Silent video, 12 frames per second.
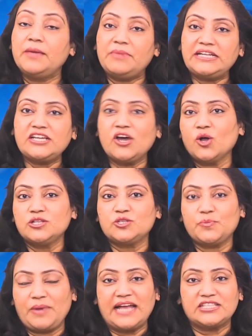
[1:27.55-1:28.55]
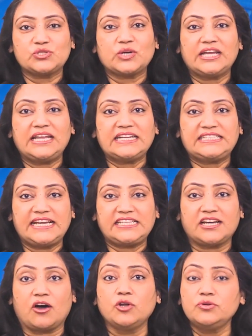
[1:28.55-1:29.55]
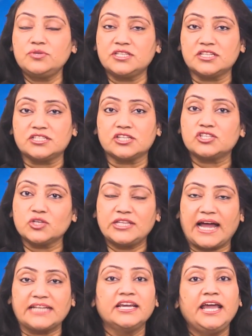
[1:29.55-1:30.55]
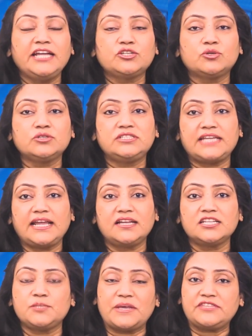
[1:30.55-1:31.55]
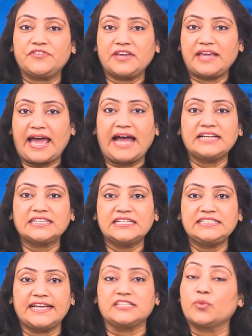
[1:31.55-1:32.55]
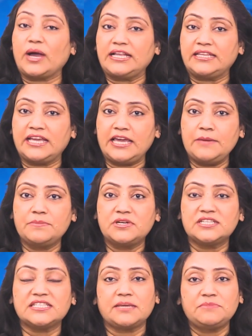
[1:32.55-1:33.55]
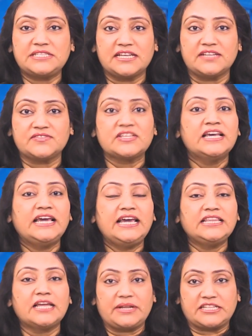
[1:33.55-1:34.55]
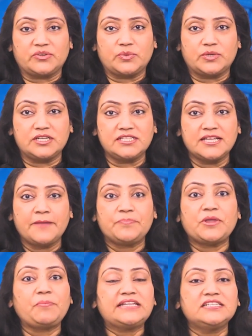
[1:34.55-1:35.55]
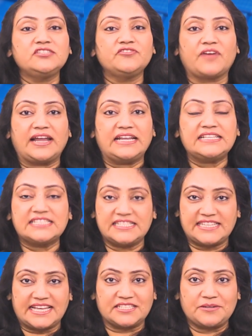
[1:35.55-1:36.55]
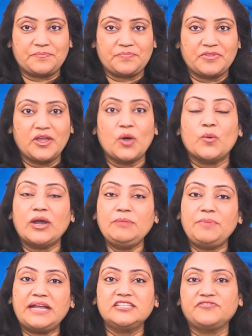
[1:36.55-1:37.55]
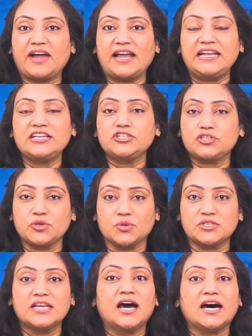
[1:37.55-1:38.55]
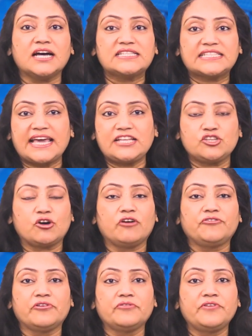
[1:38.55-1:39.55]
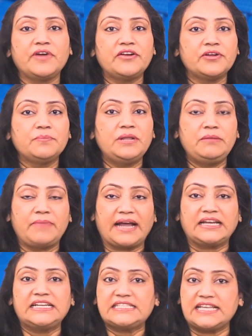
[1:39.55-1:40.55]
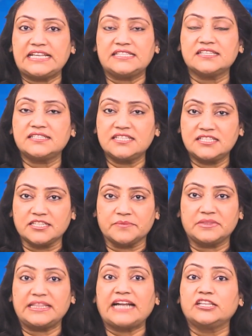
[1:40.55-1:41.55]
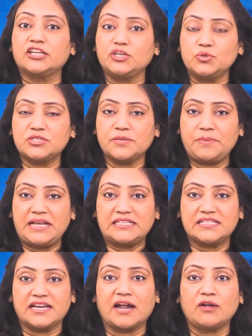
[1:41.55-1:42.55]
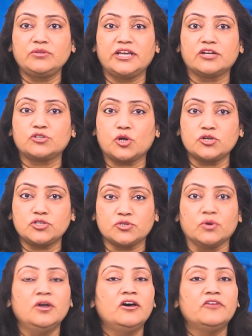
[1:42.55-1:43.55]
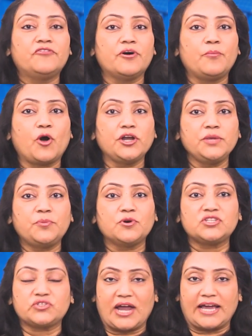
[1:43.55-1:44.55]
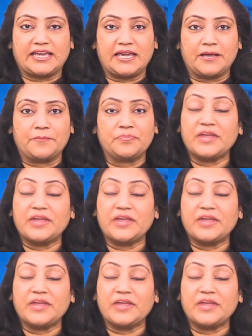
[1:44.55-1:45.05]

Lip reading: Meta also plans to collect data on users so that it could tailor specific ad content while they immerse themselves in the metaverse, the patent filing suggests. One patent filing shows a sketch of a wearable magnetic sensor system that the user places around their torso for body pose tracking.